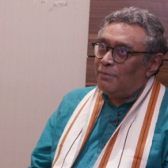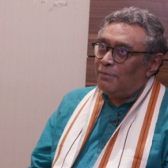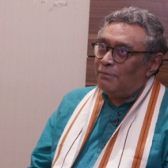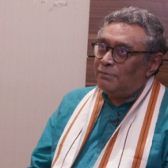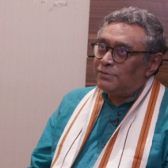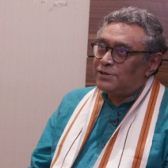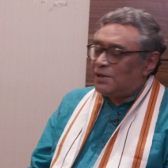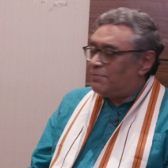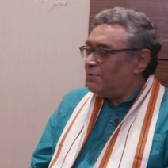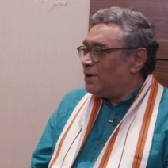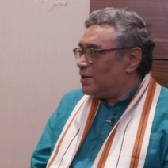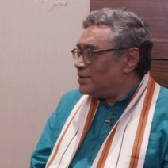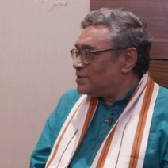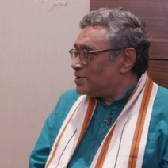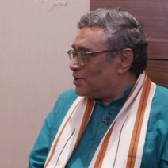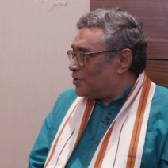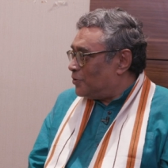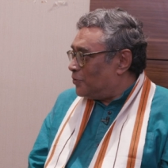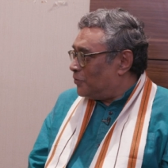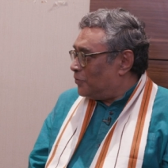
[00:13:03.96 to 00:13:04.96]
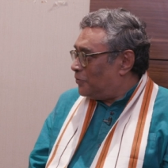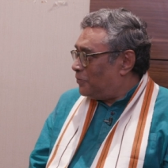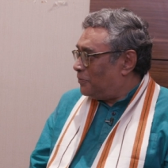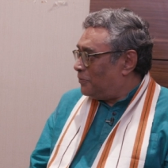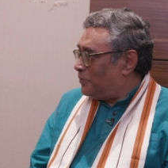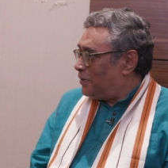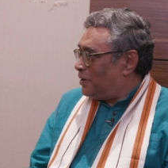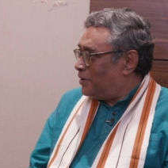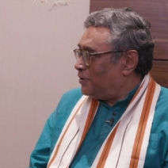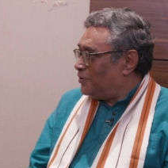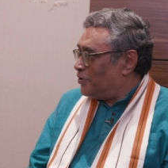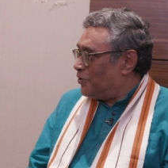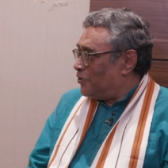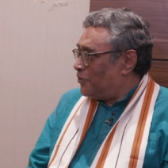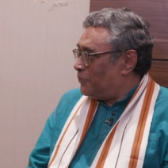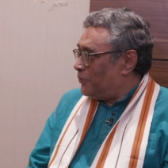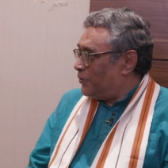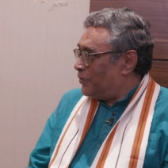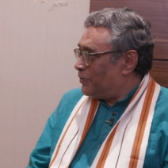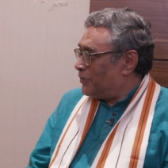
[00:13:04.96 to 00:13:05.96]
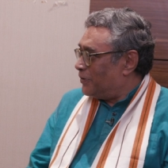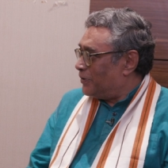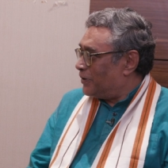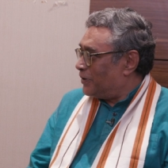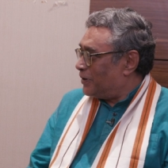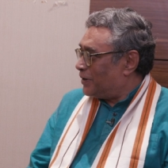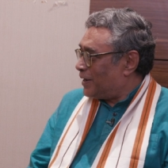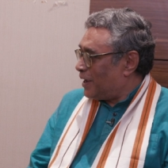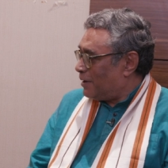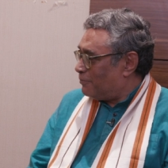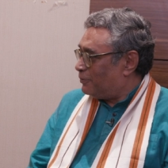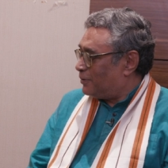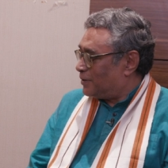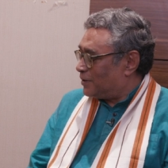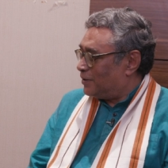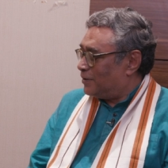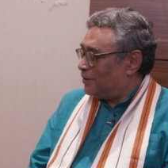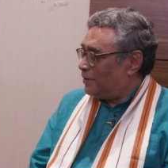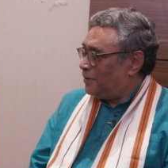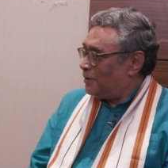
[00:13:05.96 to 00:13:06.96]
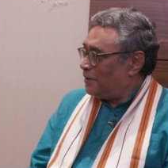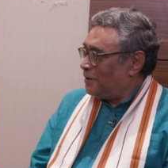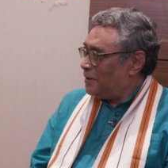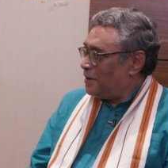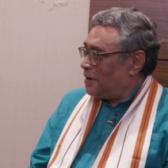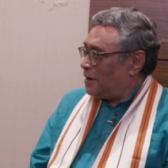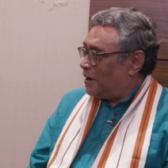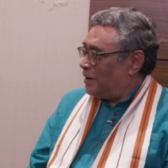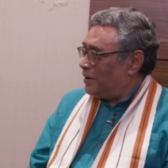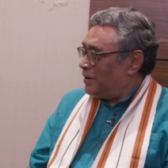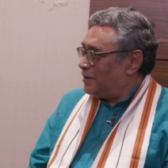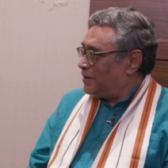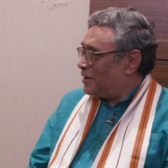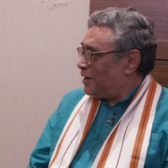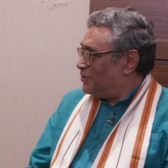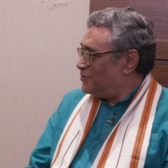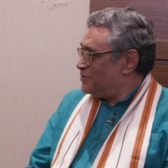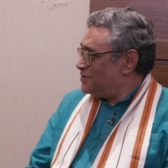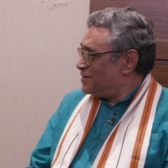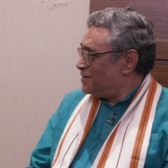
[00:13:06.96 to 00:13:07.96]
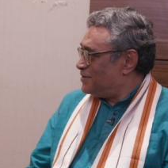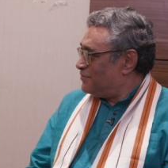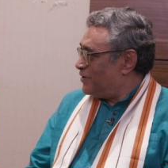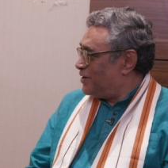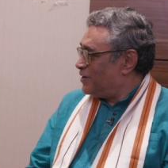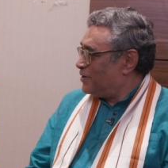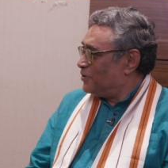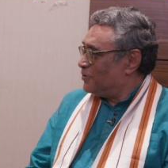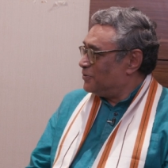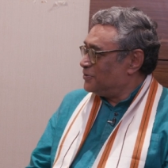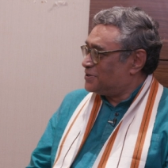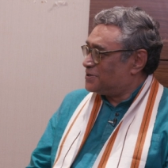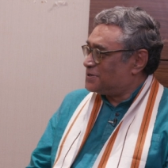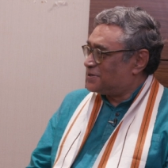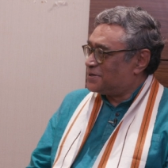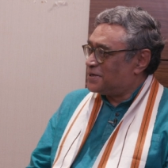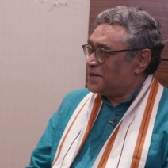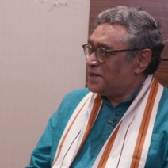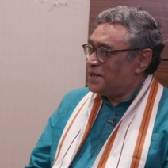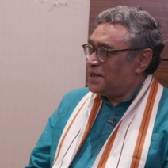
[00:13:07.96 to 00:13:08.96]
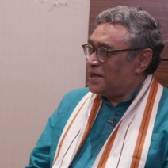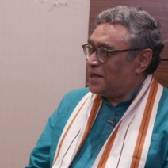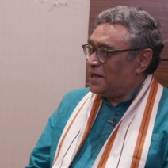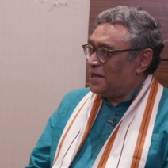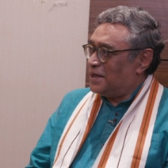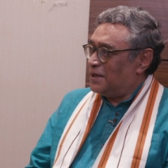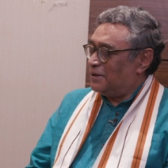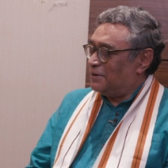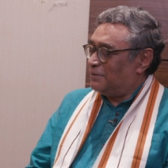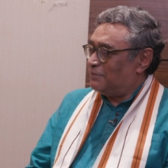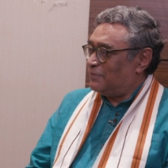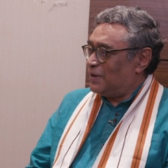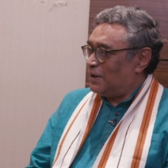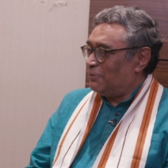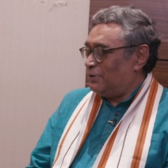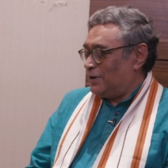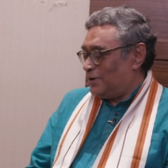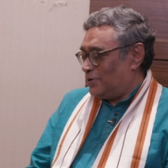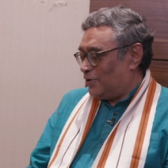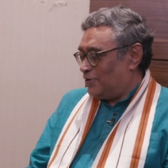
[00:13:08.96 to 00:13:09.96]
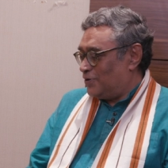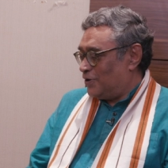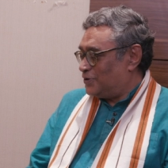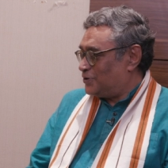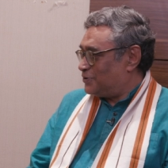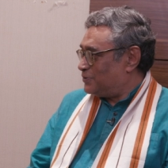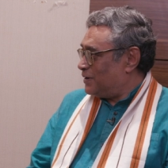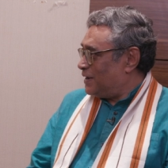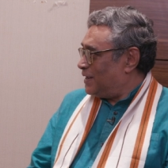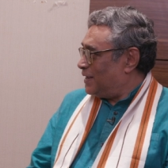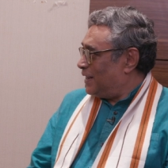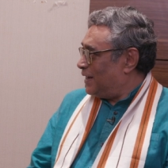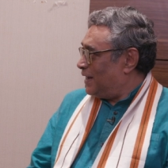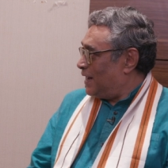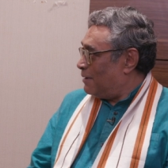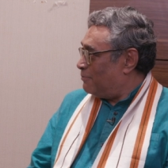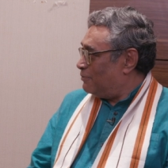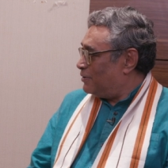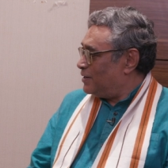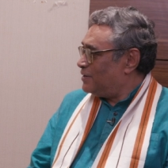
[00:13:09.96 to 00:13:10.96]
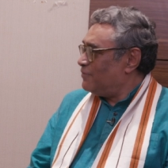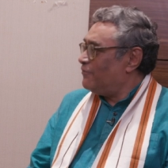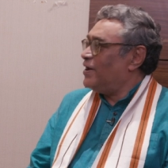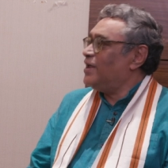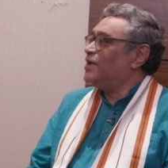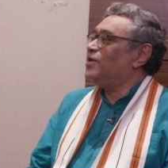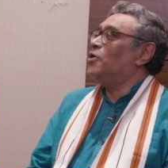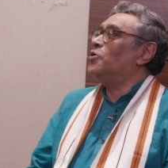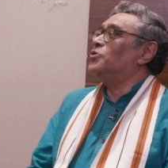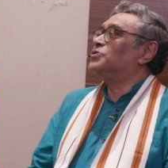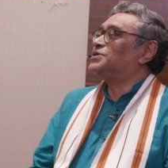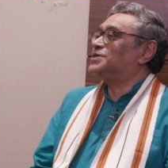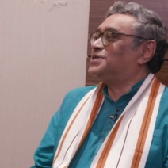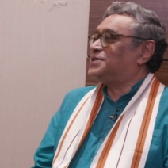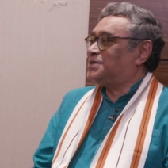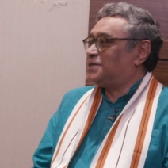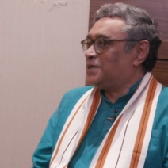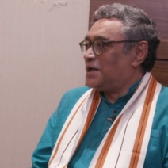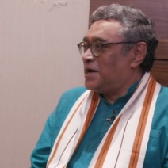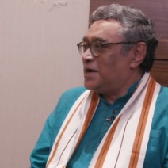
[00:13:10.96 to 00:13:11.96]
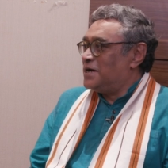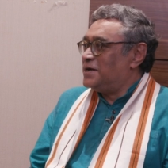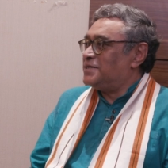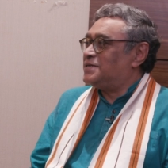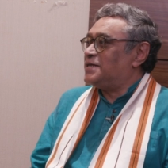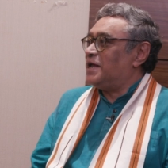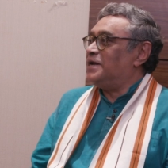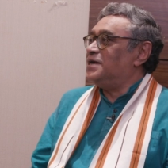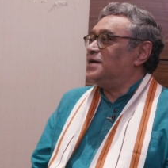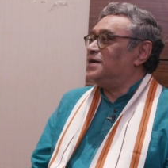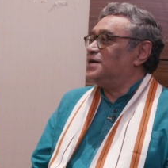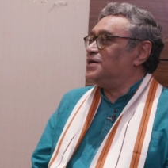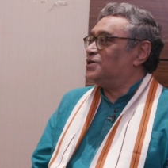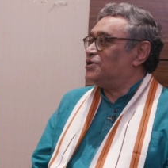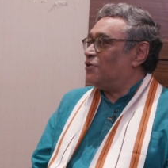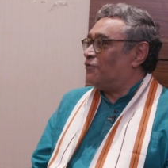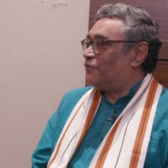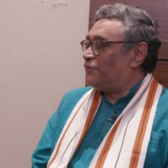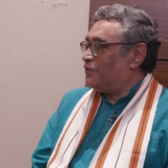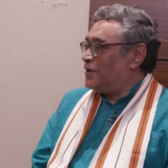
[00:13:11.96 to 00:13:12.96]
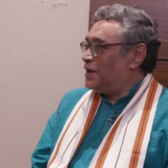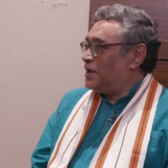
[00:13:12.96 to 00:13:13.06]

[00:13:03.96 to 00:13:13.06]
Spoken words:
Some years ago, in a European capital, I encountered a very close, a very close descendant of